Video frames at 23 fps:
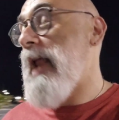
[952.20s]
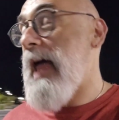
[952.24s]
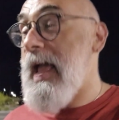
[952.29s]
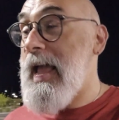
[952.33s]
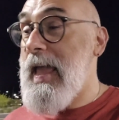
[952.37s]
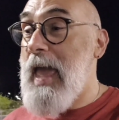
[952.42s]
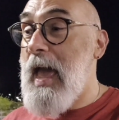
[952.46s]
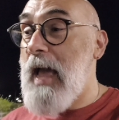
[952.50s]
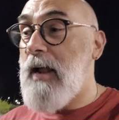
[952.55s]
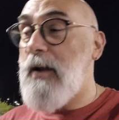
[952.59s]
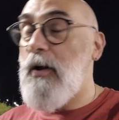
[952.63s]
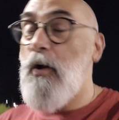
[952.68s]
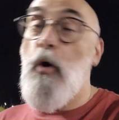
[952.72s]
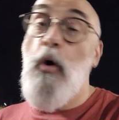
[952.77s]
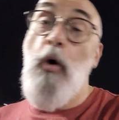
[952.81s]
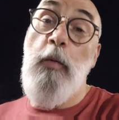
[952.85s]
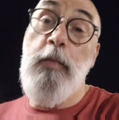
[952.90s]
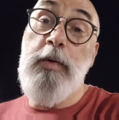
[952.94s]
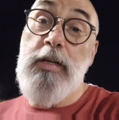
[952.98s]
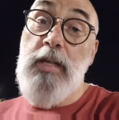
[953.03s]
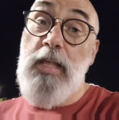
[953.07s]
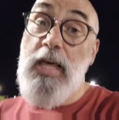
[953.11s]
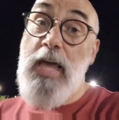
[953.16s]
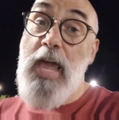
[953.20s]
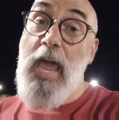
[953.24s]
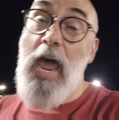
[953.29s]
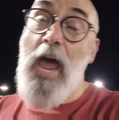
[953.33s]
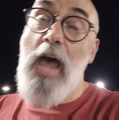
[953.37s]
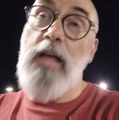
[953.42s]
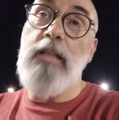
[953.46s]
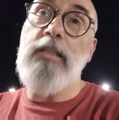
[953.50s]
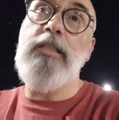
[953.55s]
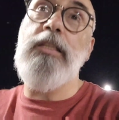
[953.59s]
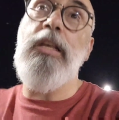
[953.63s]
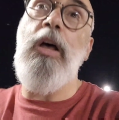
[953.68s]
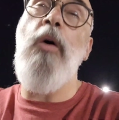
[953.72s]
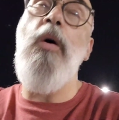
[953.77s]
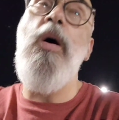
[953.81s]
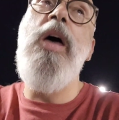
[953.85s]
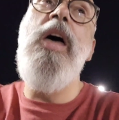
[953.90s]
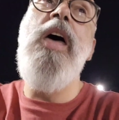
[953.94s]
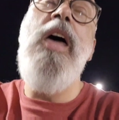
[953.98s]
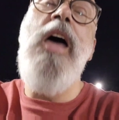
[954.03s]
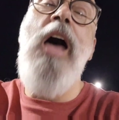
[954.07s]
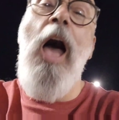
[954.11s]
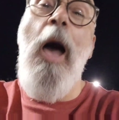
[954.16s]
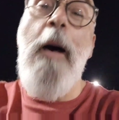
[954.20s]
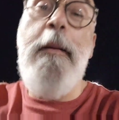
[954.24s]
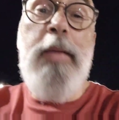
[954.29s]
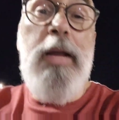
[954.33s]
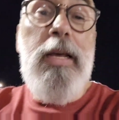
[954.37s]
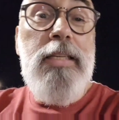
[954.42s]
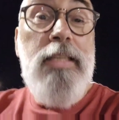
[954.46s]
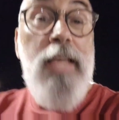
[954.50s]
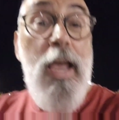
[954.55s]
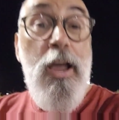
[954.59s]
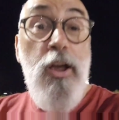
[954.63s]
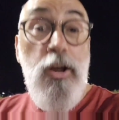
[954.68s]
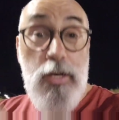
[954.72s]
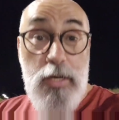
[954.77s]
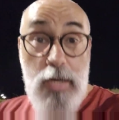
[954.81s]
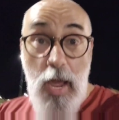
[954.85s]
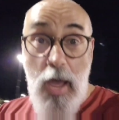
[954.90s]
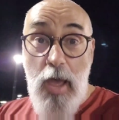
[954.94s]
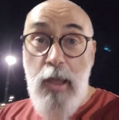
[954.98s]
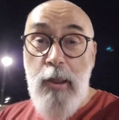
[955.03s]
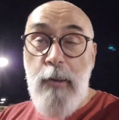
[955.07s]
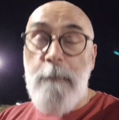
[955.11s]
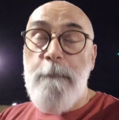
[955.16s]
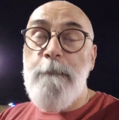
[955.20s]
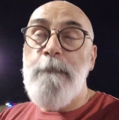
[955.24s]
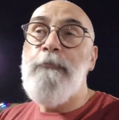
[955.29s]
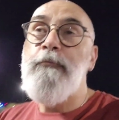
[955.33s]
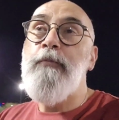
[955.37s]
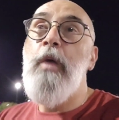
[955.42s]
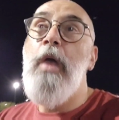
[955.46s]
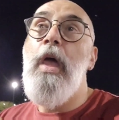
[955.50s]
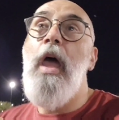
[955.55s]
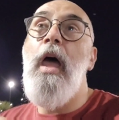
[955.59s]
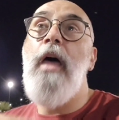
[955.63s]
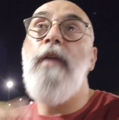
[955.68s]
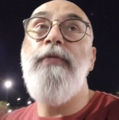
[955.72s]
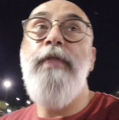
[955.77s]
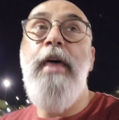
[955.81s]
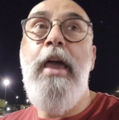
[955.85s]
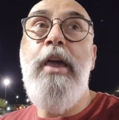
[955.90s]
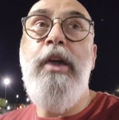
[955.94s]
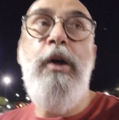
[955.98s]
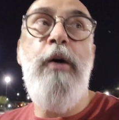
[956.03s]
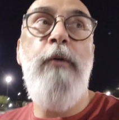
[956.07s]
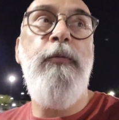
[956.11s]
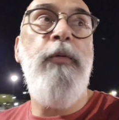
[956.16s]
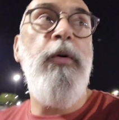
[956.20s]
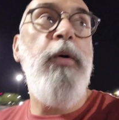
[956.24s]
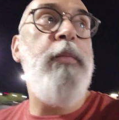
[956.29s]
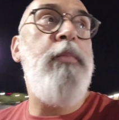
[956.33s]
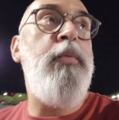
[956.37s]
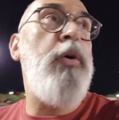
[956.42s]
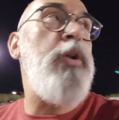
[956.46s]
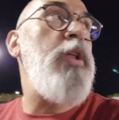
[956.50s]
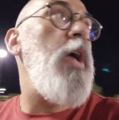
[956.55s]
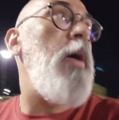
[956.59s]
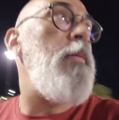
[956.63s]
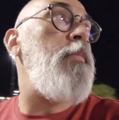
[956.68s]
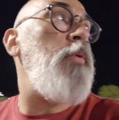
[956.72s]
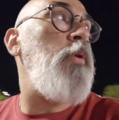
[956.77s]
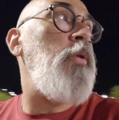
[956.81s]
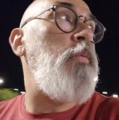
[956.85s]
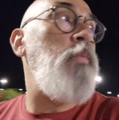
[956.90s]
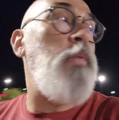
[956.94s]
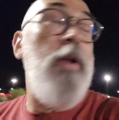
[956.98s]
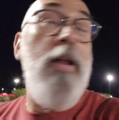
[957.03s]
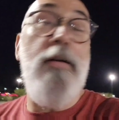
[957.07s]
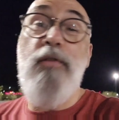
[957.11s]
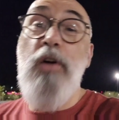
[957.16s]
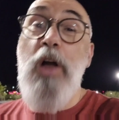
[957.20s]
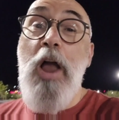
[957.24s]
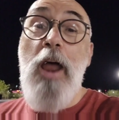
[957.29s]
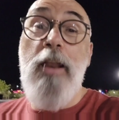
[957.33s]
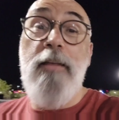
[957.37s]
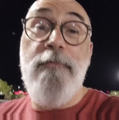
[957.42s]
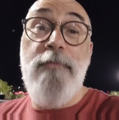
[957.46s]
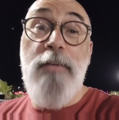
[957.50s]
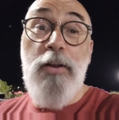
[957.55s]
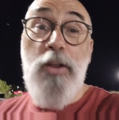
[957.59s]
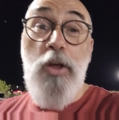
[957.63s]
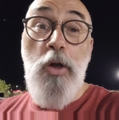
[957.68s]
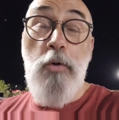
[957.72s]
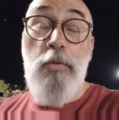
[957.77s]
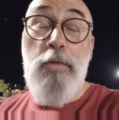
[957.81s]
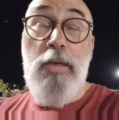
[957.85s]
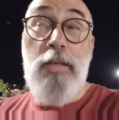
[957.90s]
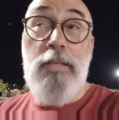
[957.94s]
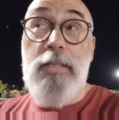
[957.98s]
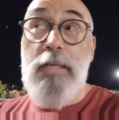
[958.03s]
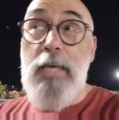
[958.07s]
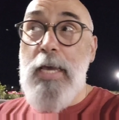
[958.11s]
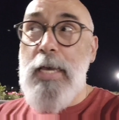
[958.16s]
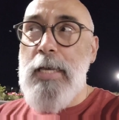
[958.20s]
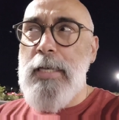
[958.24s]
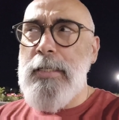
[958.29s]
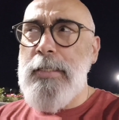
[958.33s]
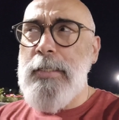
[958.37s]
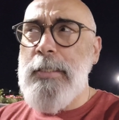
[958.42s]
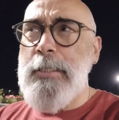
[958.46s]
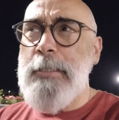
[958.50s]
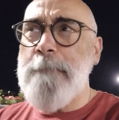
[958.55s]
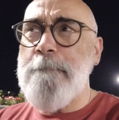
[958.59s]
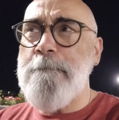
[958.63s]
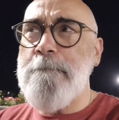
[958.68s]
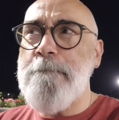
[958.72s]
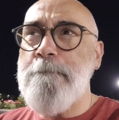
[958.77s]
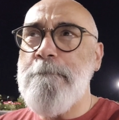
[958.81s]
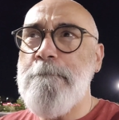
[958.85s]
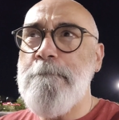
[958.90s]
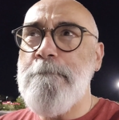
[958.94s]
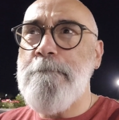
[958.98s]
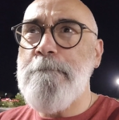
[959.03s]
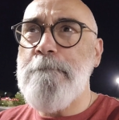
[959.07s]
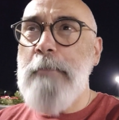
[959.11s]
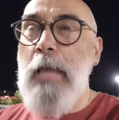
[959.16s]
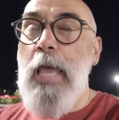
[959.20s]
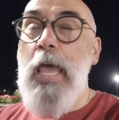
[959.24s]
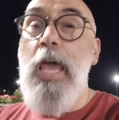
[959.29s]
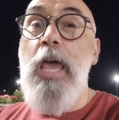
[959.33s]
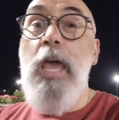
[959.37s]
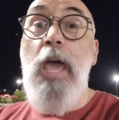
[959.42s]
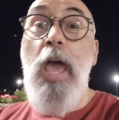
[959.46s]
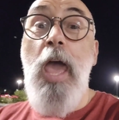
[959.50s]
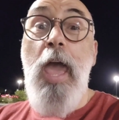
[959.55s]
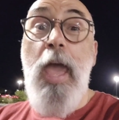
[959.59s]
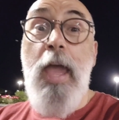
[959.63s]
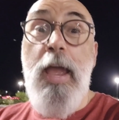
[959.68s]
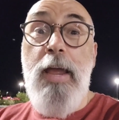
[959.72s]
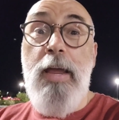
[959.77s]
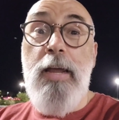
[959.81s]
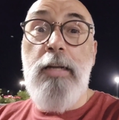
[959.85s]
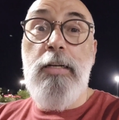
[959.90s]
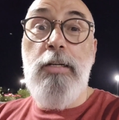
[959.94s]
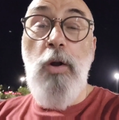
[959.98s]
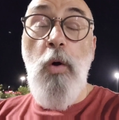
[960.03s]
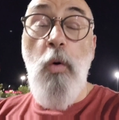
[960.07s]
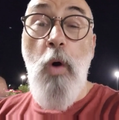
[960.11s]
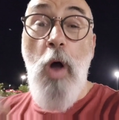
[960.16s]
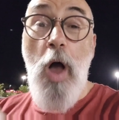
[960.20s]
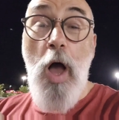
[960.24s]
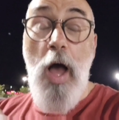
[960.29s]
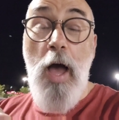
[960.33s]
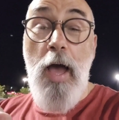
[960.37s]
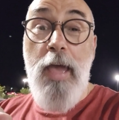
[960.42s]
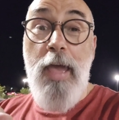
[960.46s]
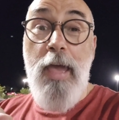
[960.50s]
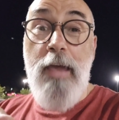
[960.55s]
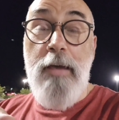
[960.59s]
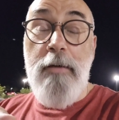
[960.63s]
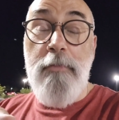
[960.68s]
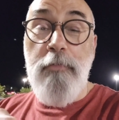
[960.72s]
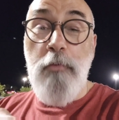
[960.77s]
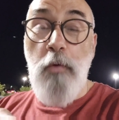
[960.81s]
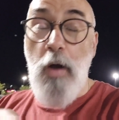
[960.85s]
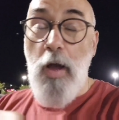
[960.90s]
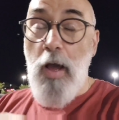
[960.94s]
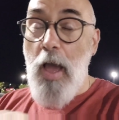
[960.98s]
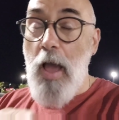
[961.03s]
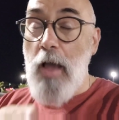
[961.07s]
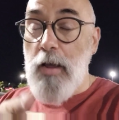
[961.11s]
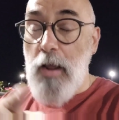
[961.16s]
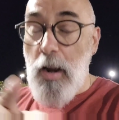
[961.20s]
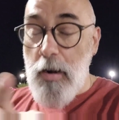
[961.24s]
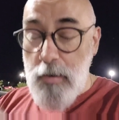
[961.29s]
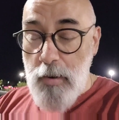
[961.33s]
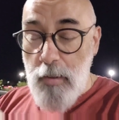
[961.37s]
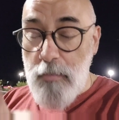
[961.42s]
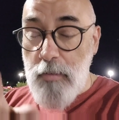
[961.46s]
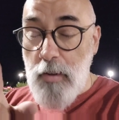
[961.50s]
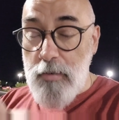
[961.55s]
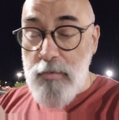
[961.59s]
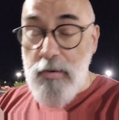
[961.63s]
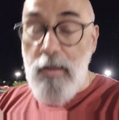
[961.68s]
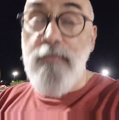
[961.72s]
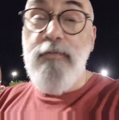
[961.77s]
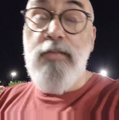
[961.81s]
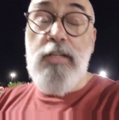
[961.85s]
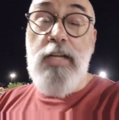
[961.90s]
or when I get home to the cat. So I'm going to say goodnight and thank you for putting up with whatever kind of video this is. And if an